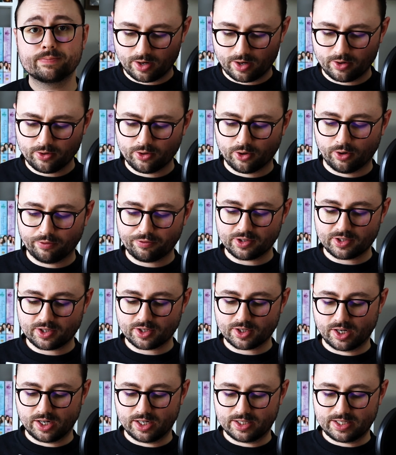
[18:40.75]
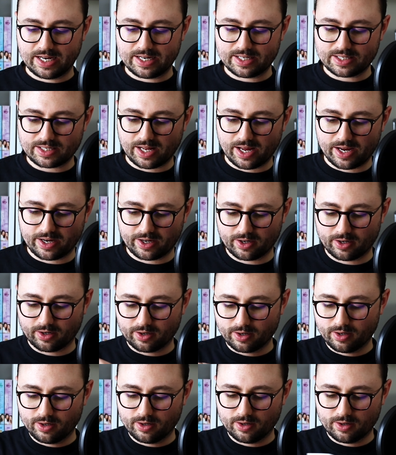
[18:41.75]
don't know if this is gonna taste like
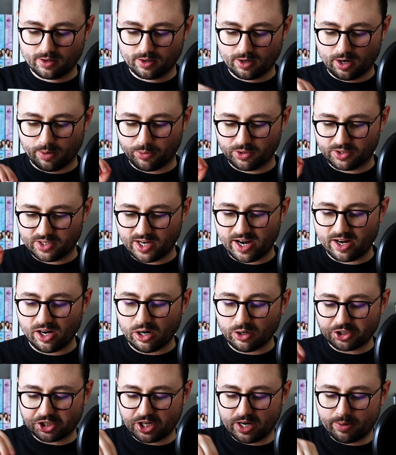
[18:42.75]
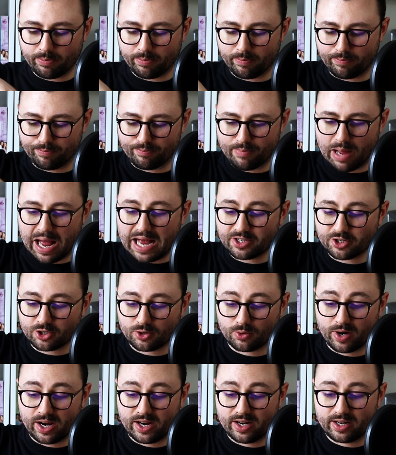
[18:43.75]
a potato chip
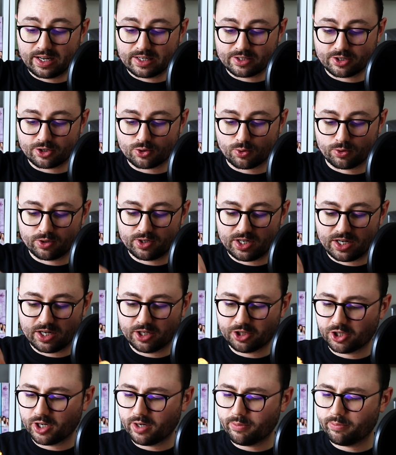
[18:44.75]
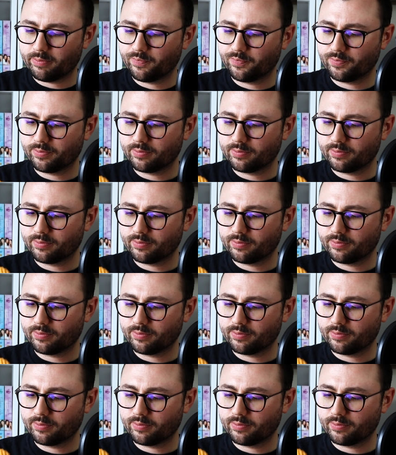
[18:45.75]
masquerading as a tortilla chip,